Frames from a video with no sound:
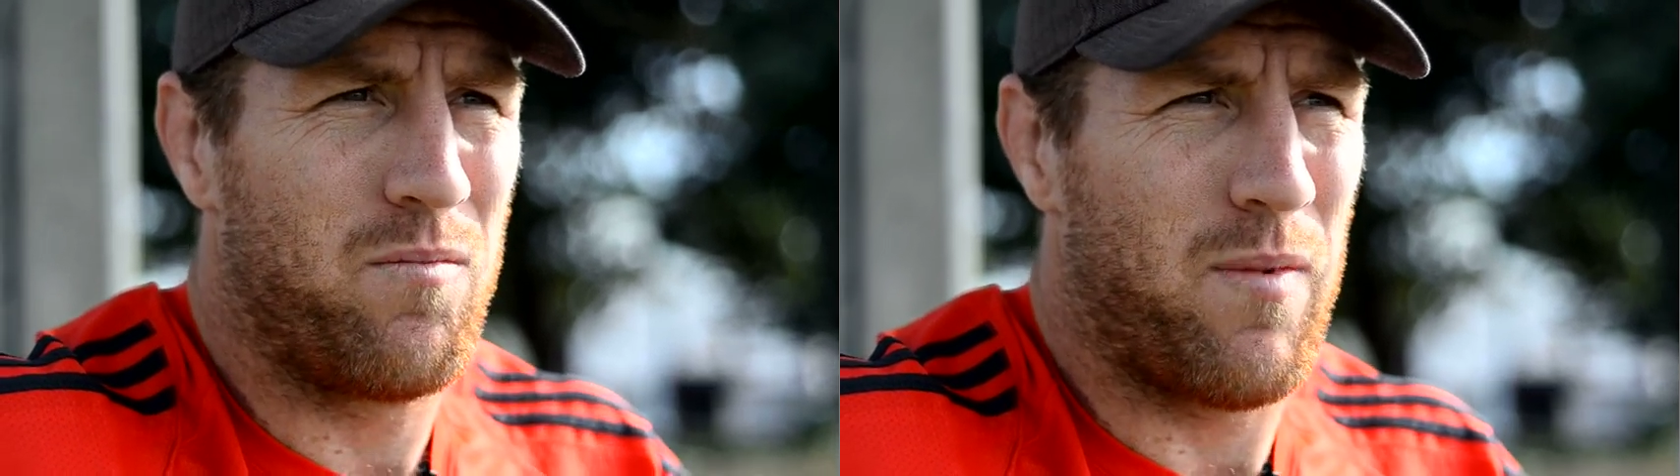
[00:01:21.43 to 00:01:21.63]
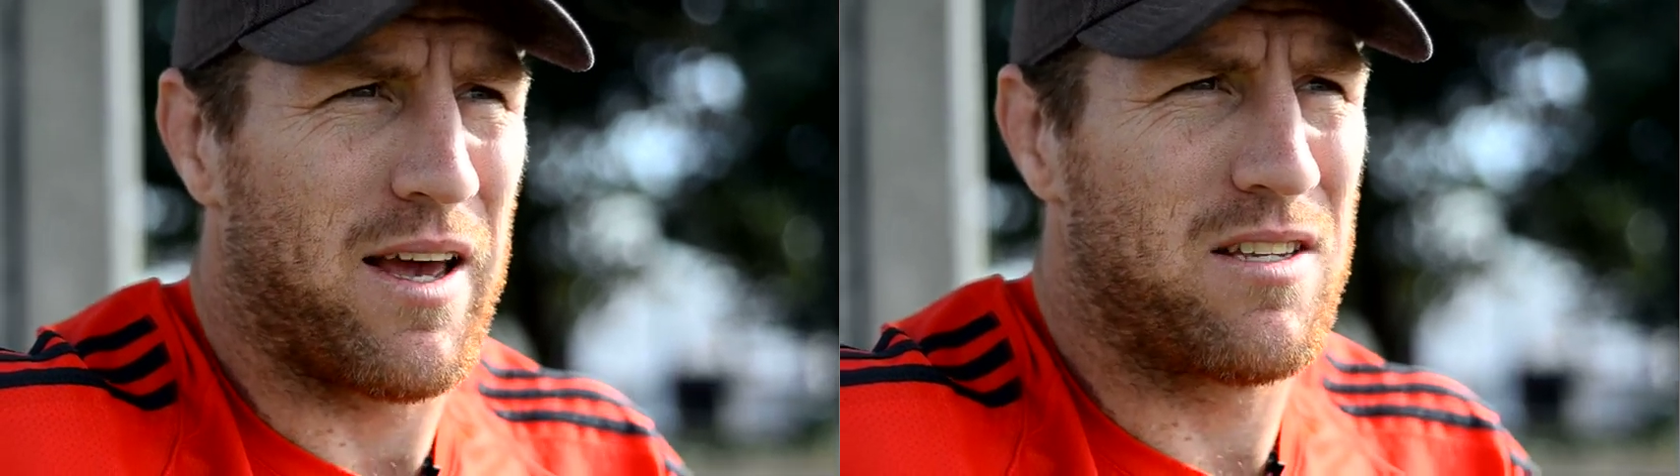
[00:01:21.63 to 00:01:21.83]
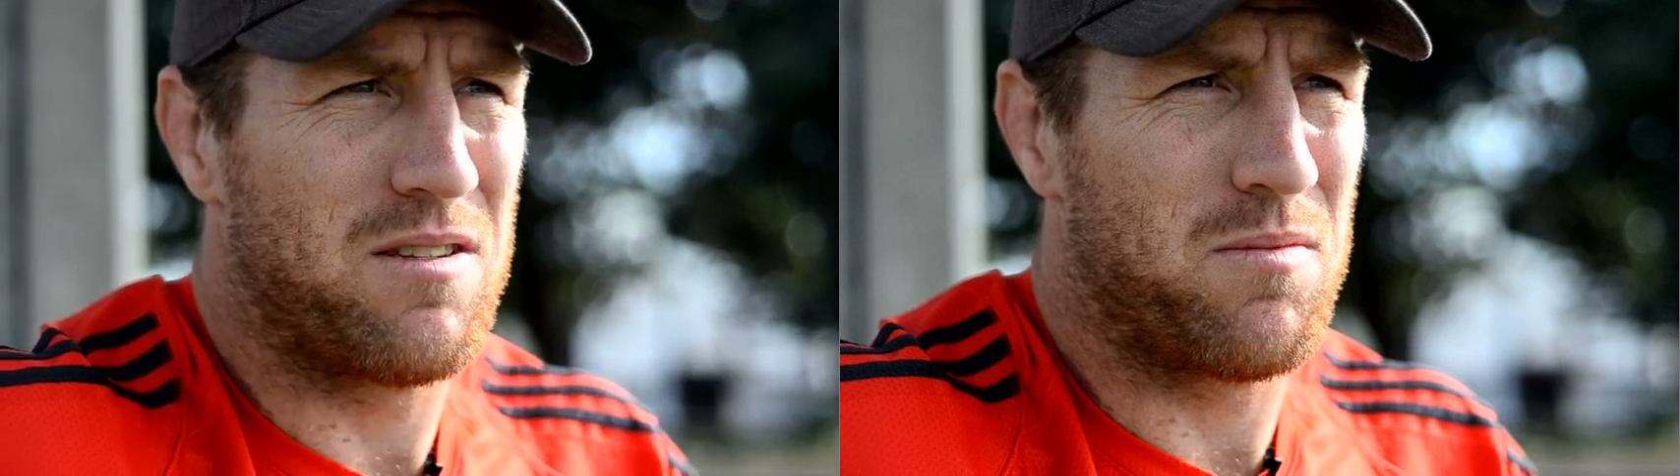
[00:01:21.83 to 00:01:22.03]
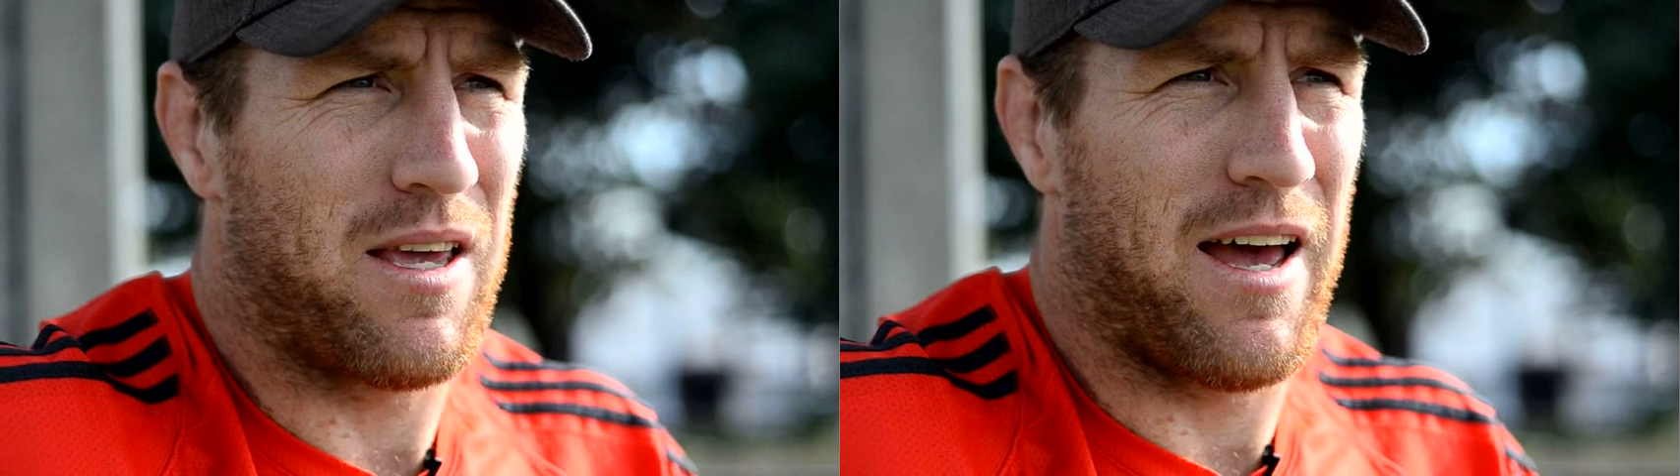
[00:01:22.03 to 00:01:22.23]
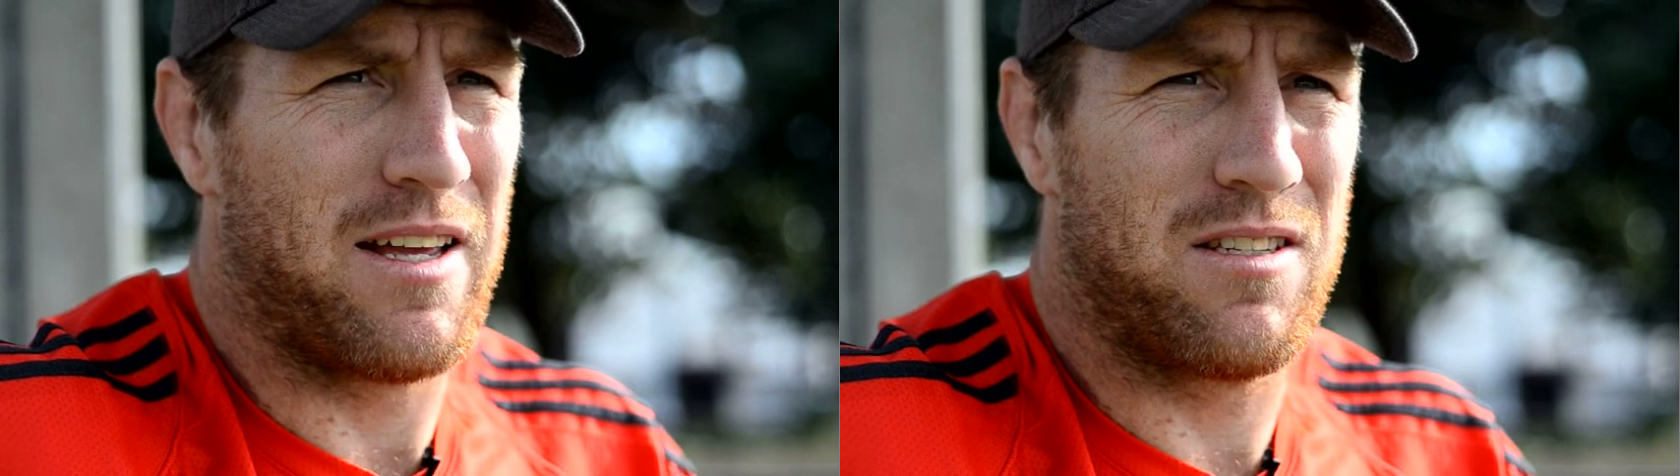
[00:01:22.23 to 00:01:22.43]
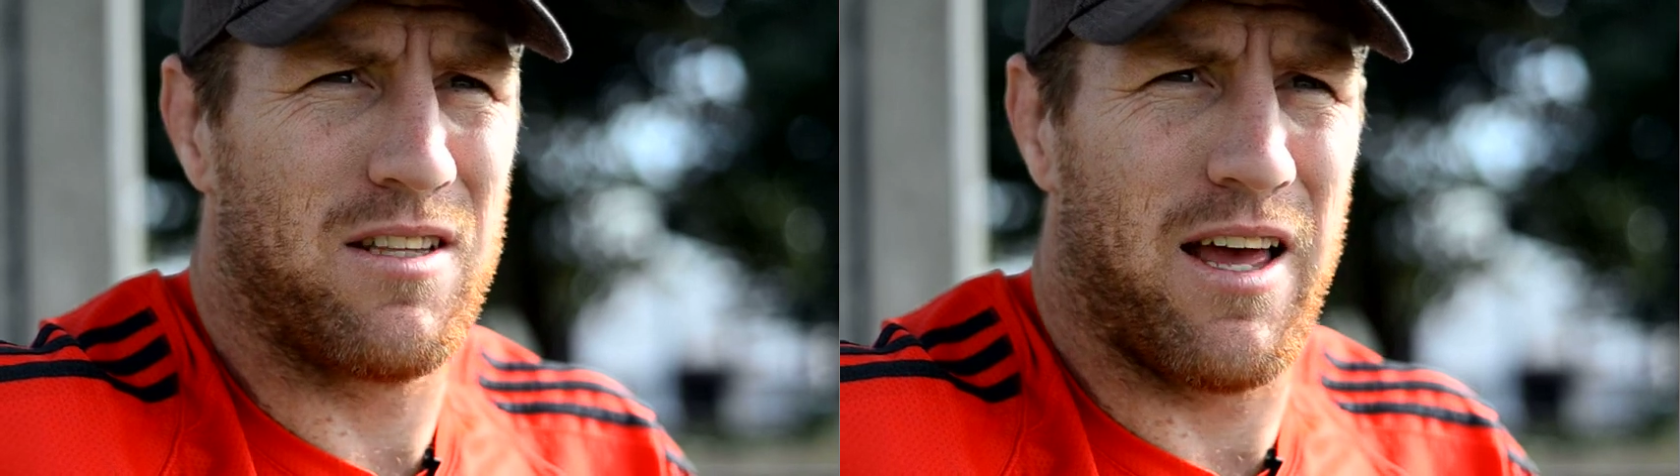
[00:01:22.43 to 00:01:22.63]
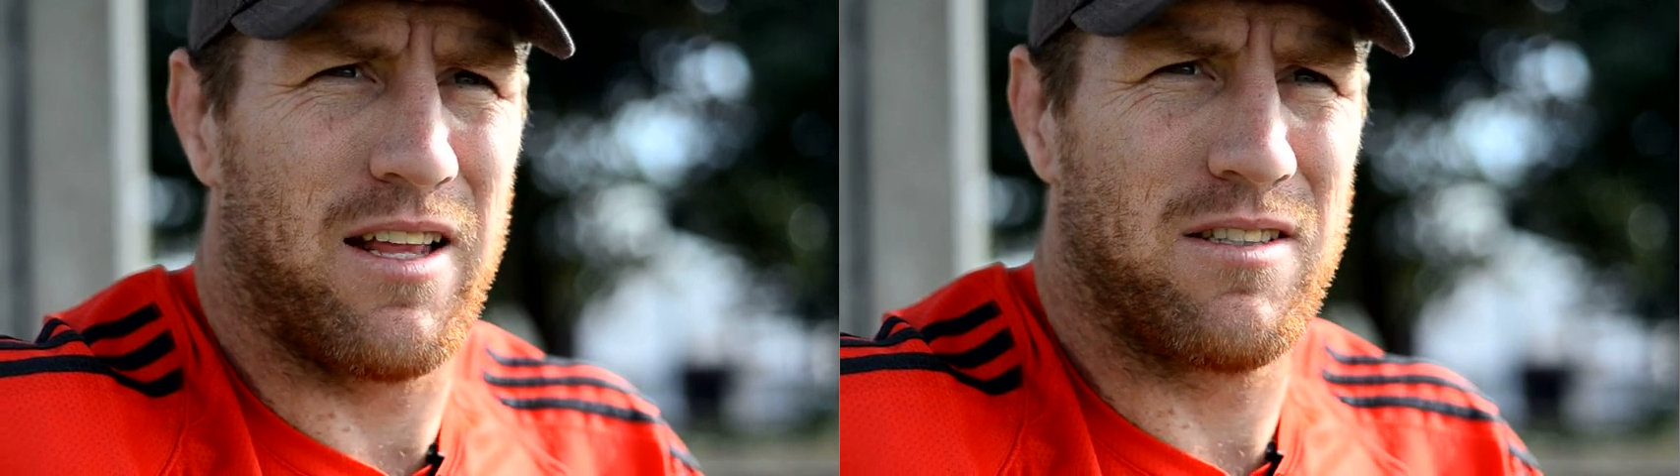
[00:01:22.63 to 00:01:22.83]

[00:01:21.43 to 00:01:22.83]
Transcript: making some gains and that.